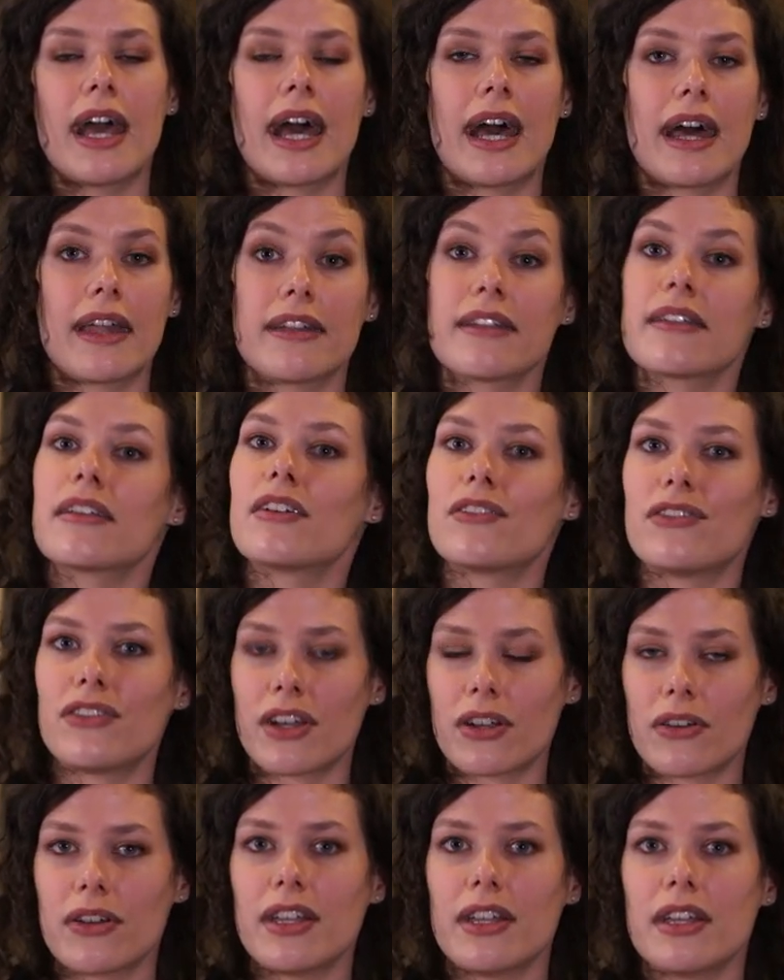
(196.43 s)
and a
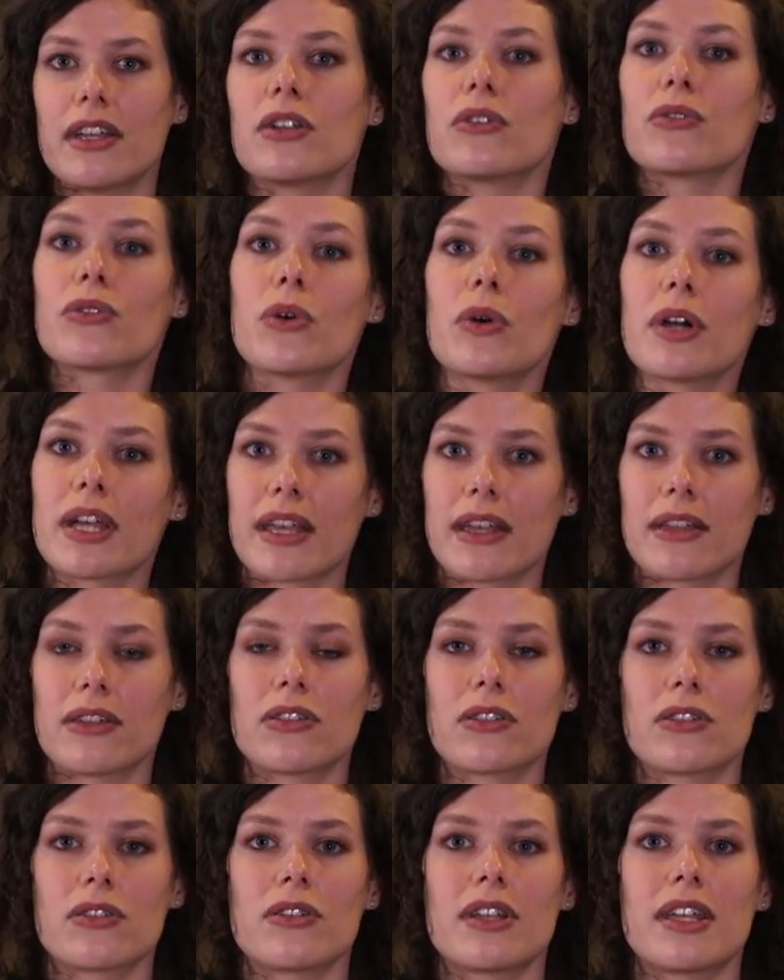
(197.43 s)
very heroic
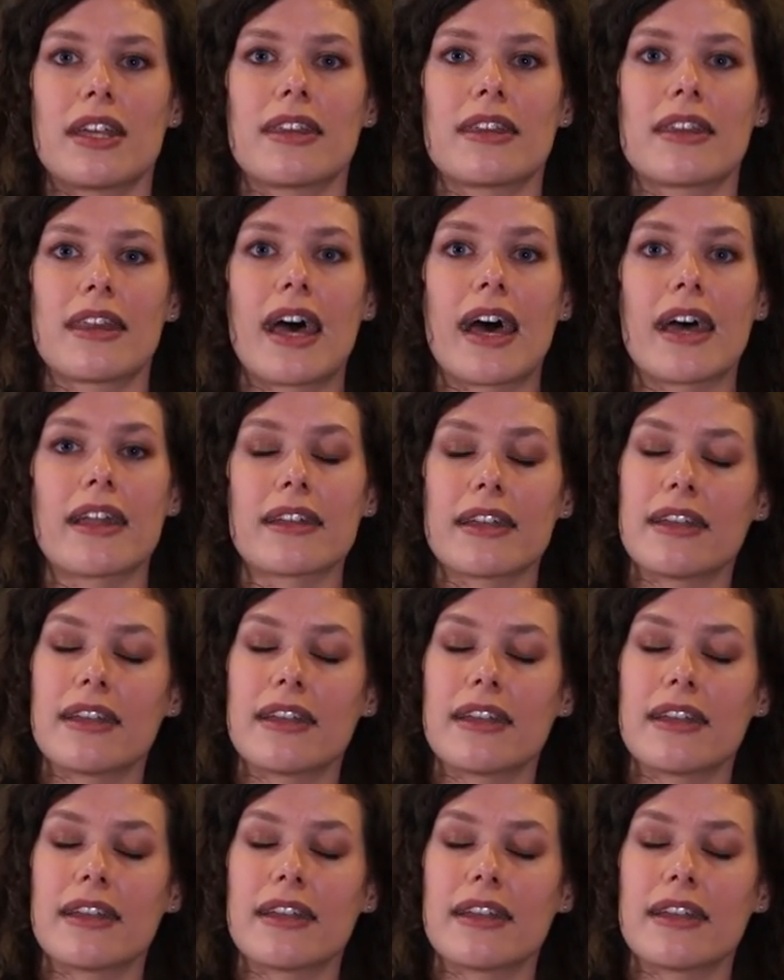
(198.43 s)
history at that.